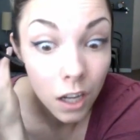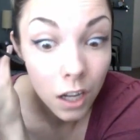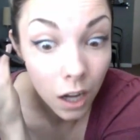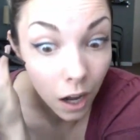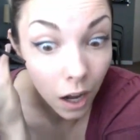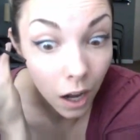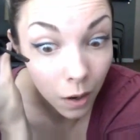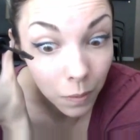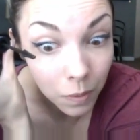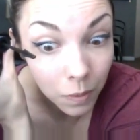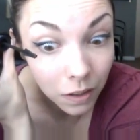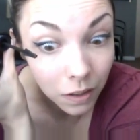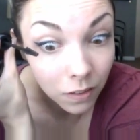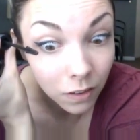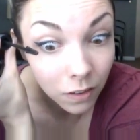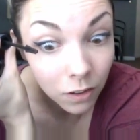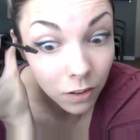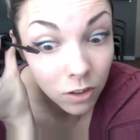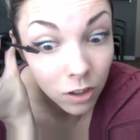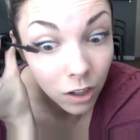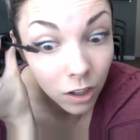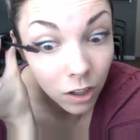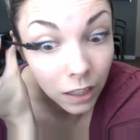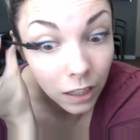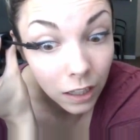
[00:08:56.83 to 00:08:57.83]
I mean, as long as
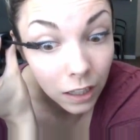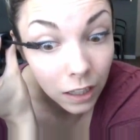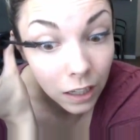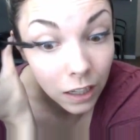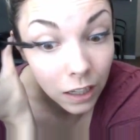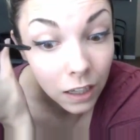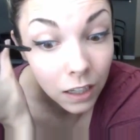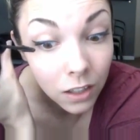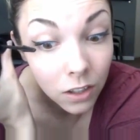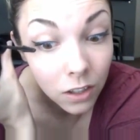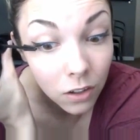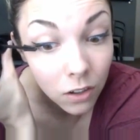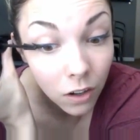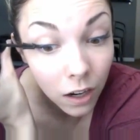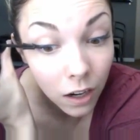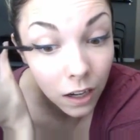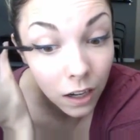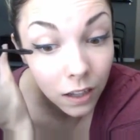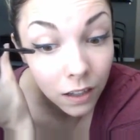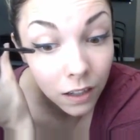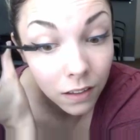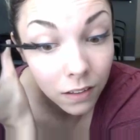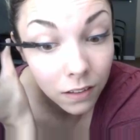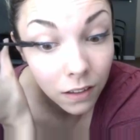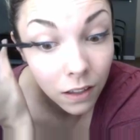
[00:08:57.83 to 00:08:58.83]
you're not getting it in your
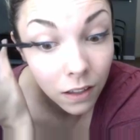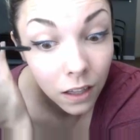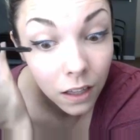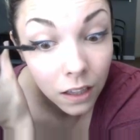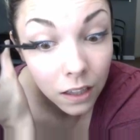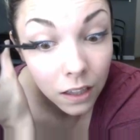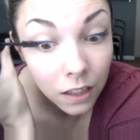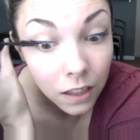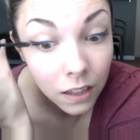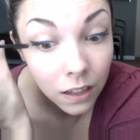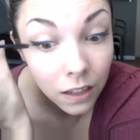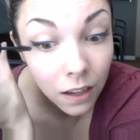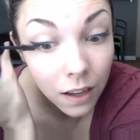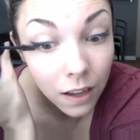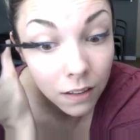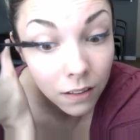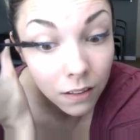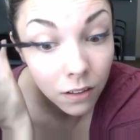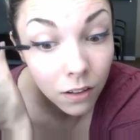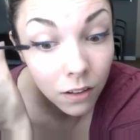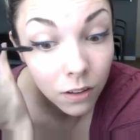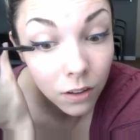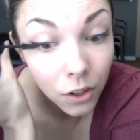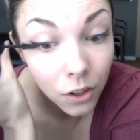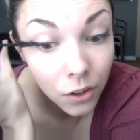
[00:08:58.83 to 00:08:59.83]
eyes, get it as
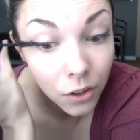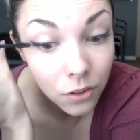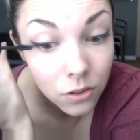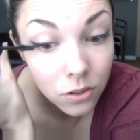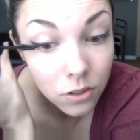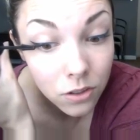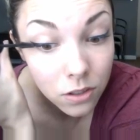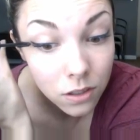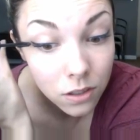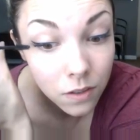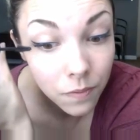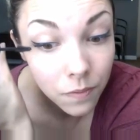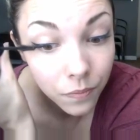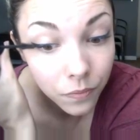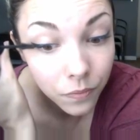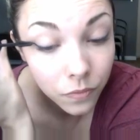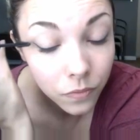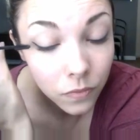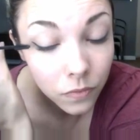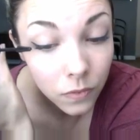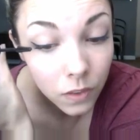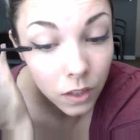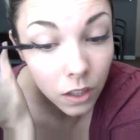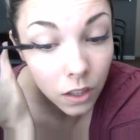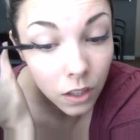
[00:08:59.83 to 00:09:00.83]
close
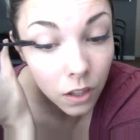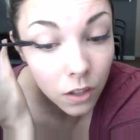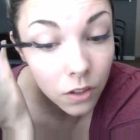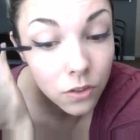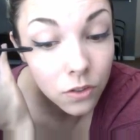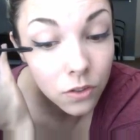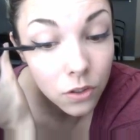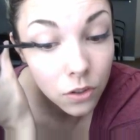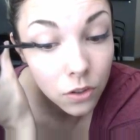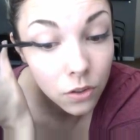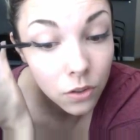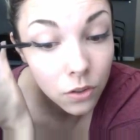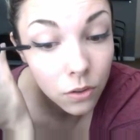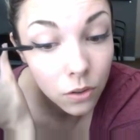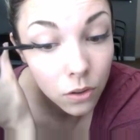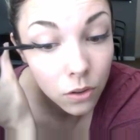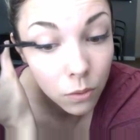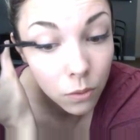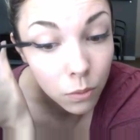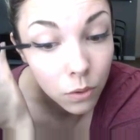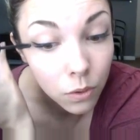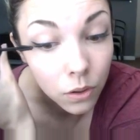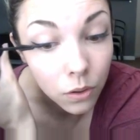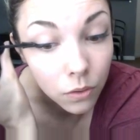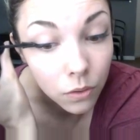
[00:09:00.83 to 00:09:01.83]
to the
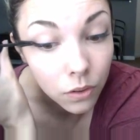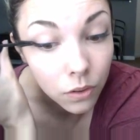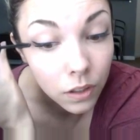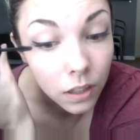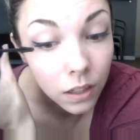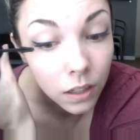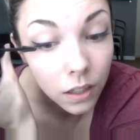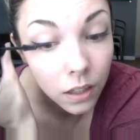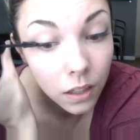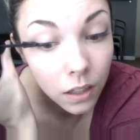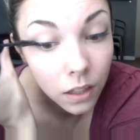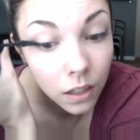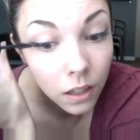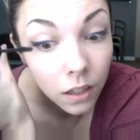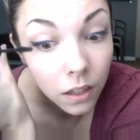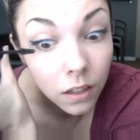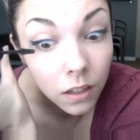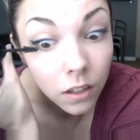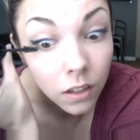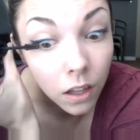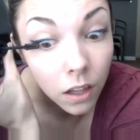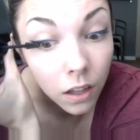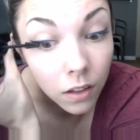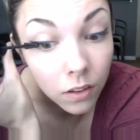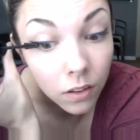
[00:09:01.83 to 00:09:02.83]
root,
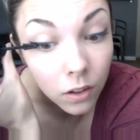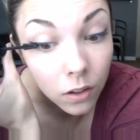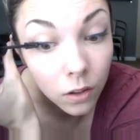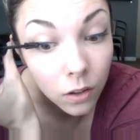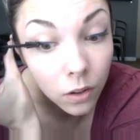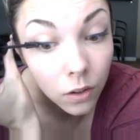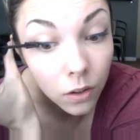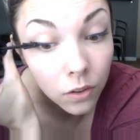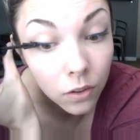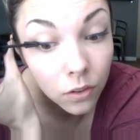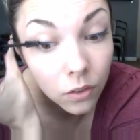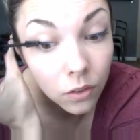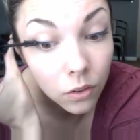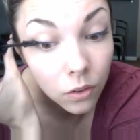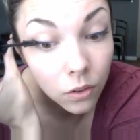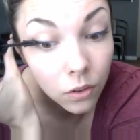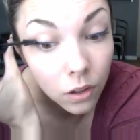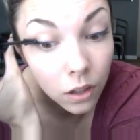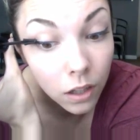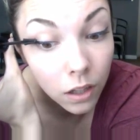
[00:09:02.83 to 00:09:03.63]
as close to the